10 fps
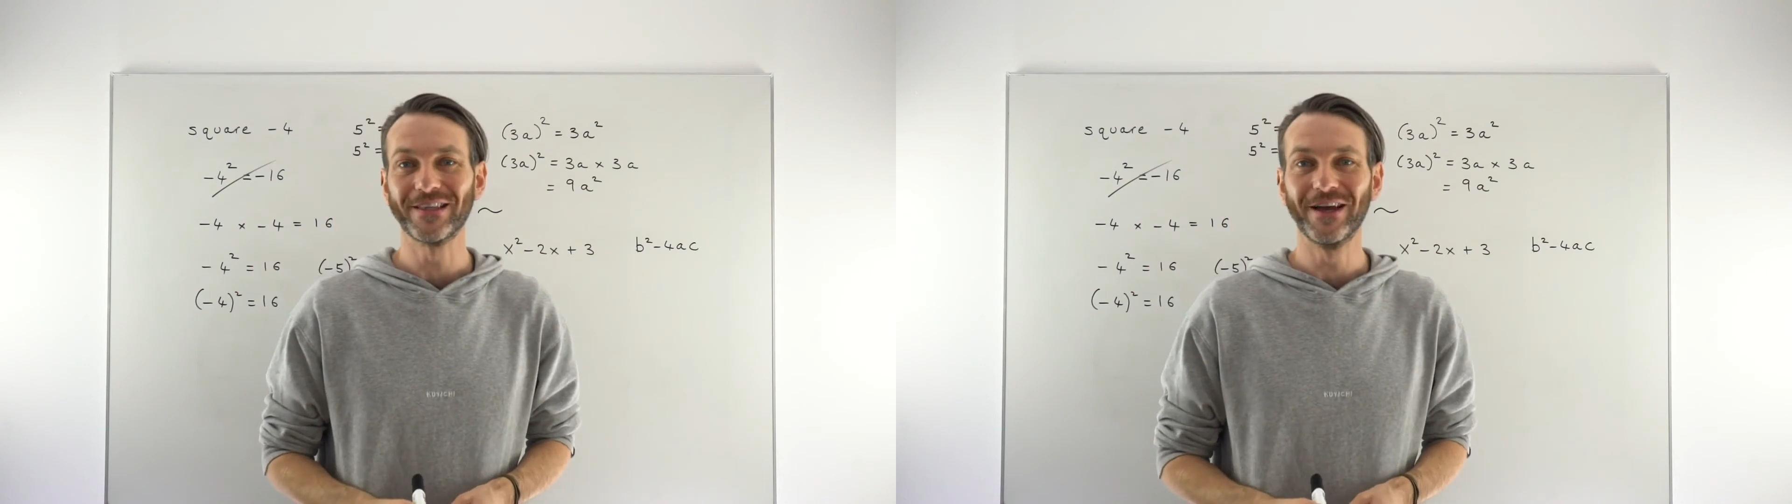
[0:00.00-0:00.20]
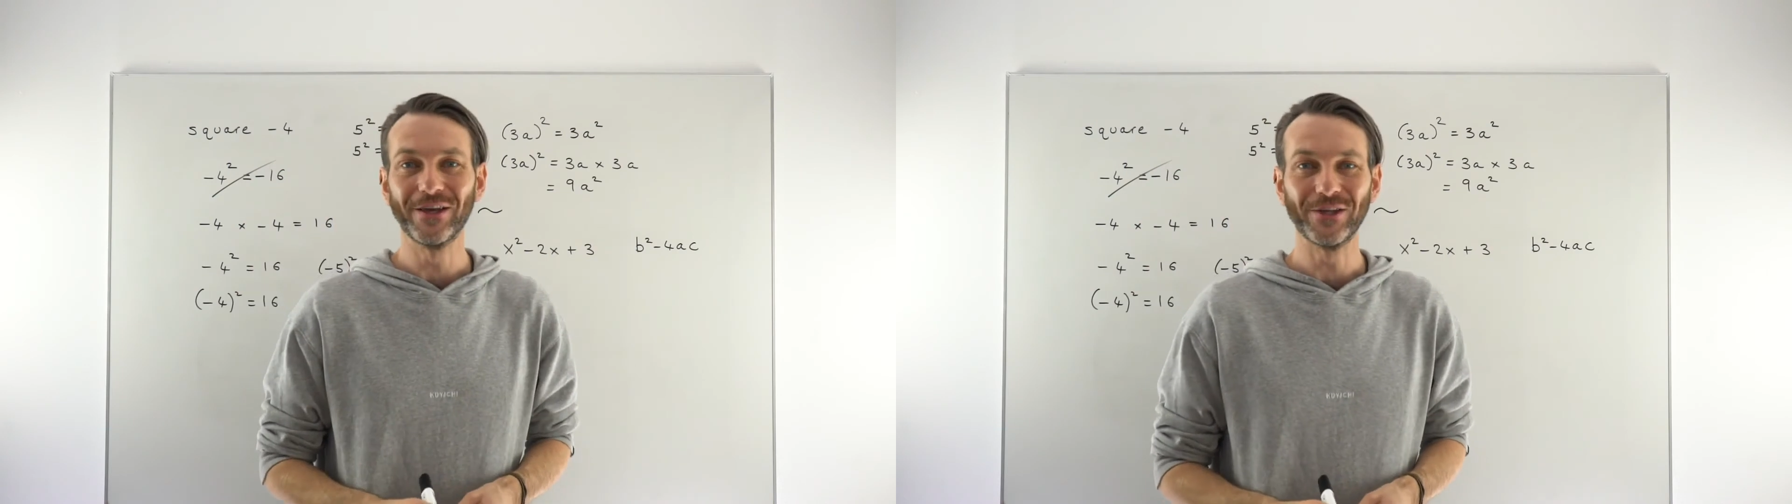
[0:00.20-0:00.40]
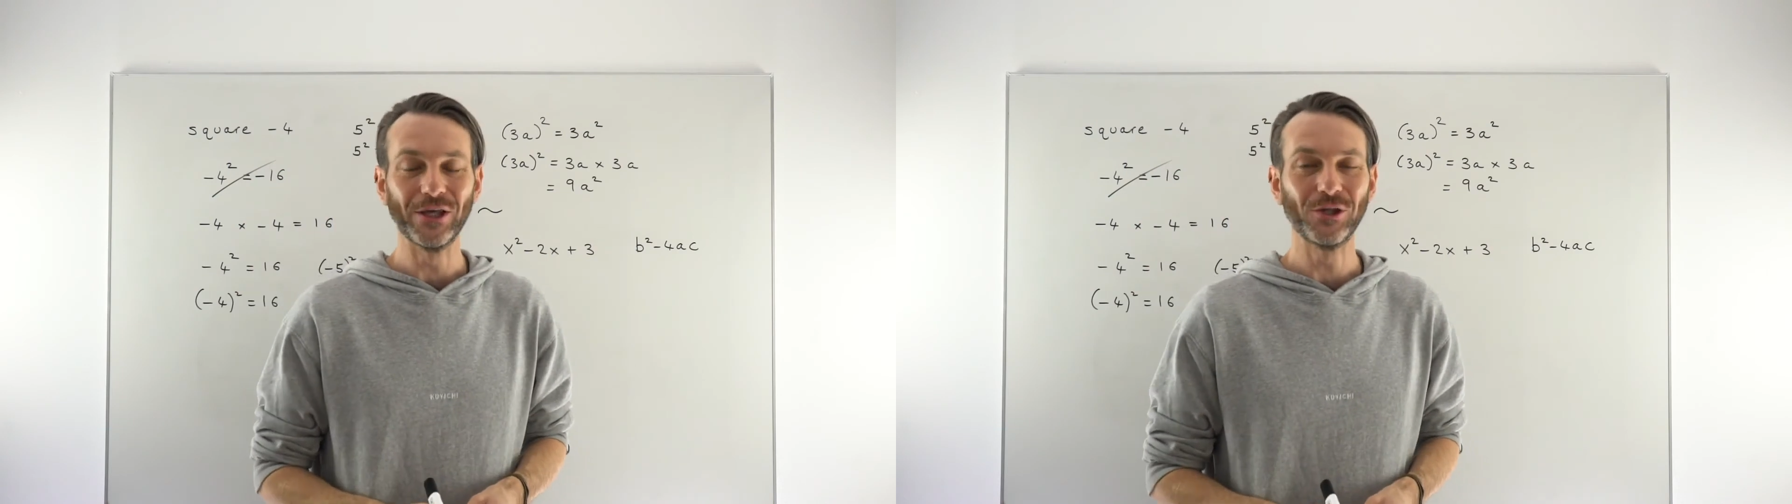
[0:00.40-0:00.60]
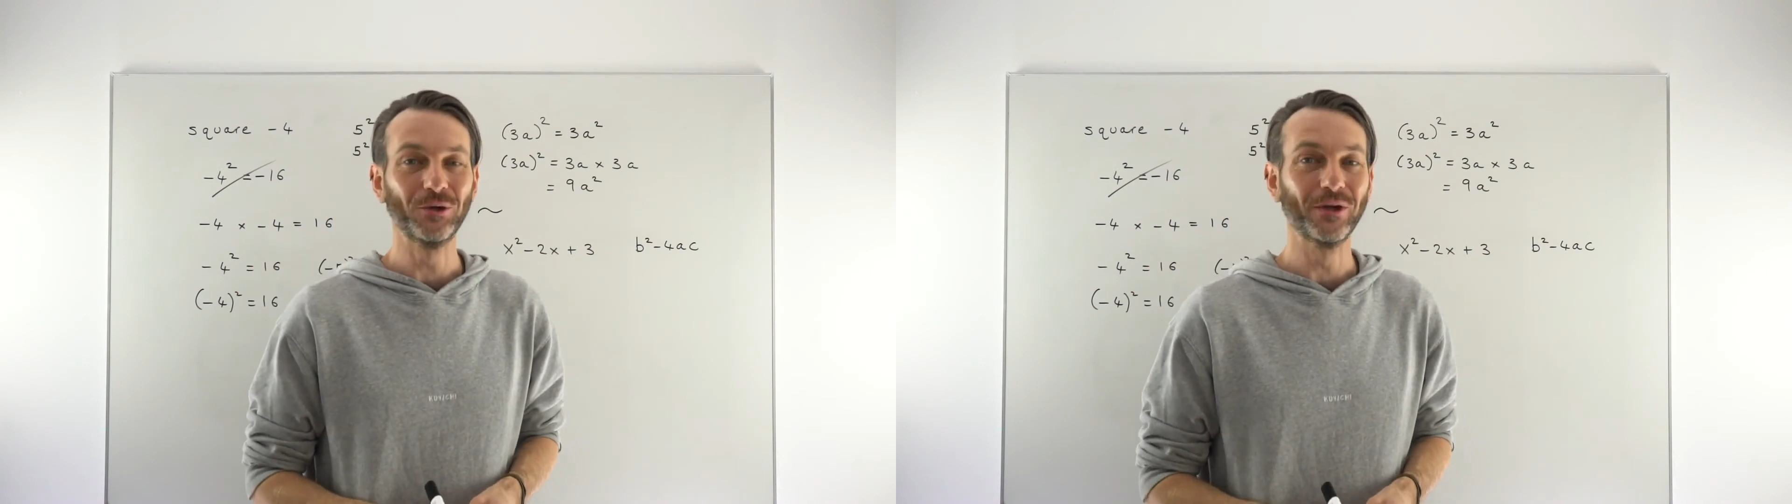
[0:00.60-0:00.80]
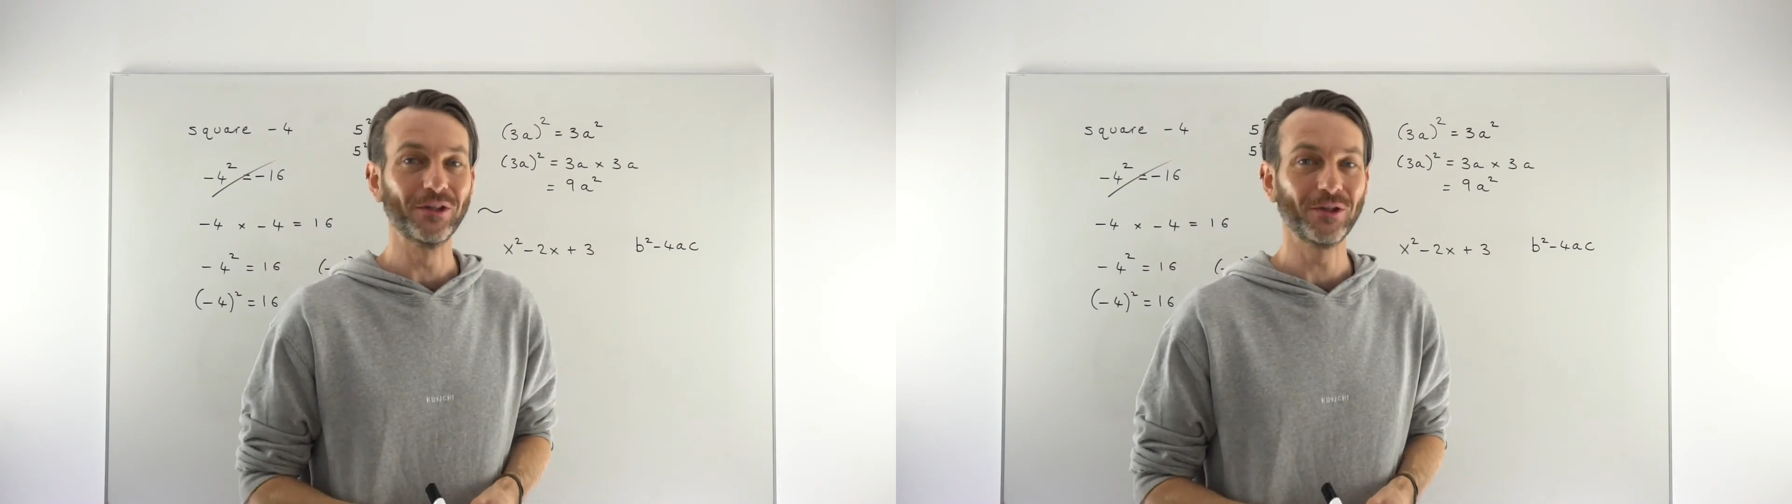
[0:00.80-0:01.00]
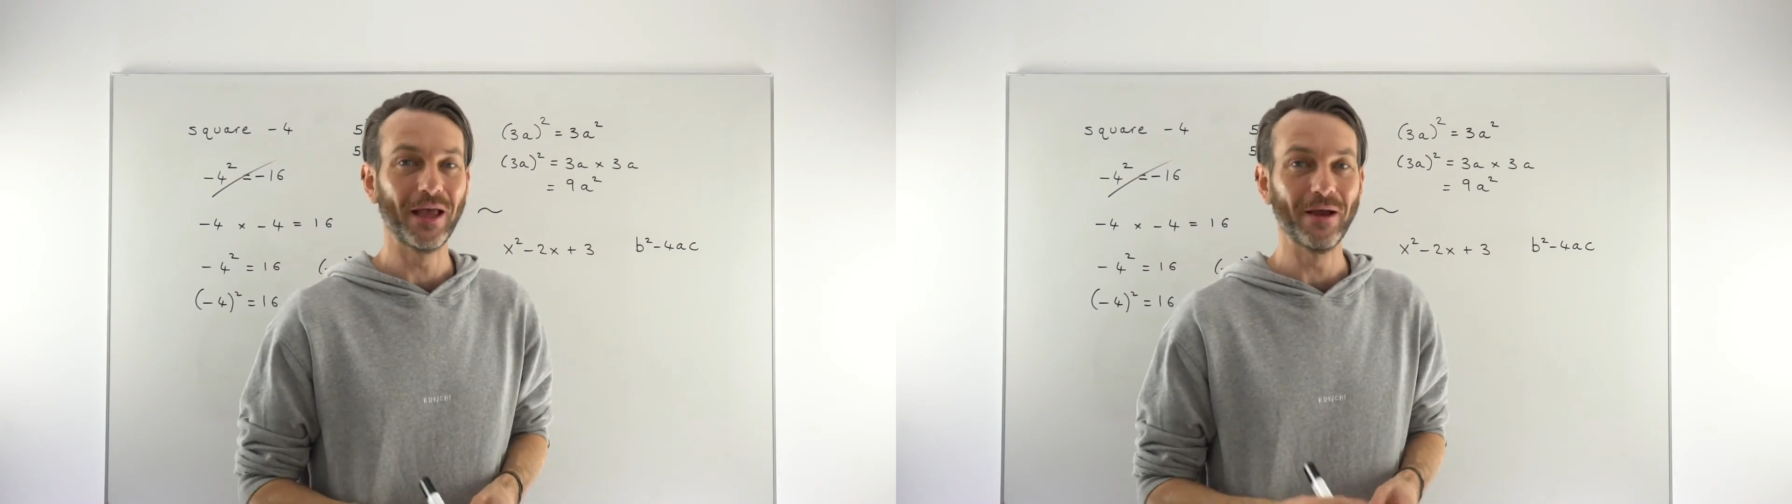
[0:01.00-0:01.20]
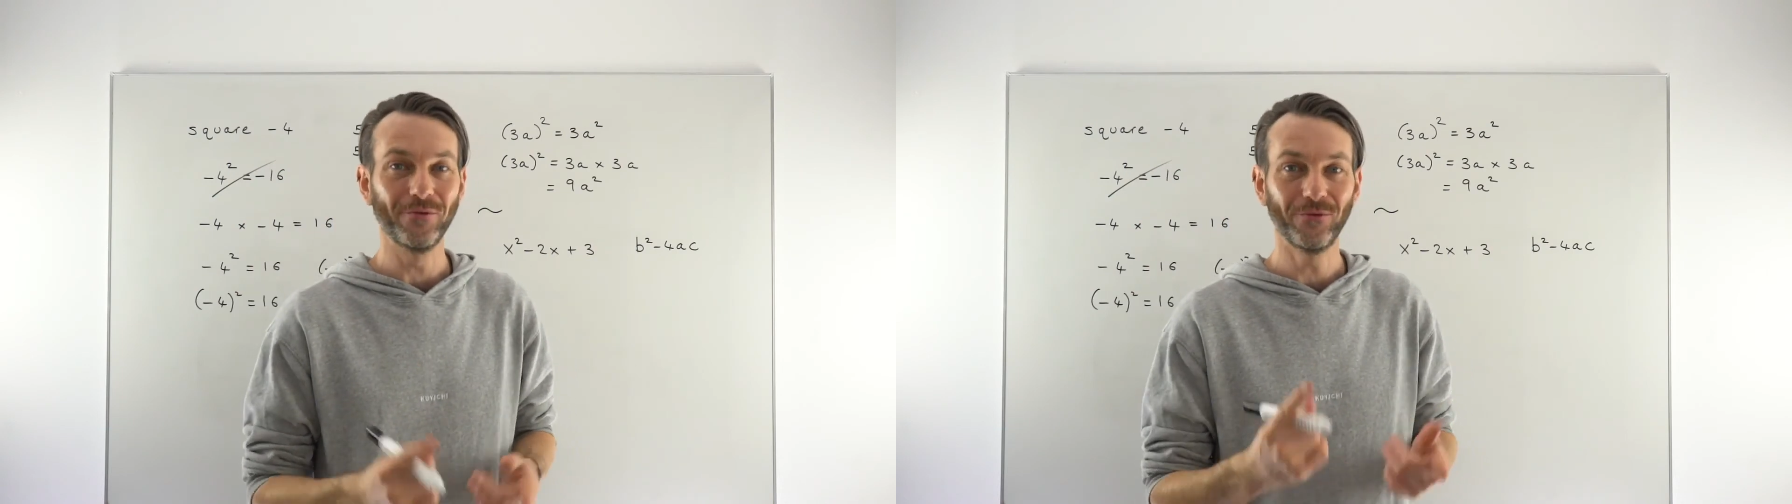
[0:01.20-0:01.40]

that I see students uh,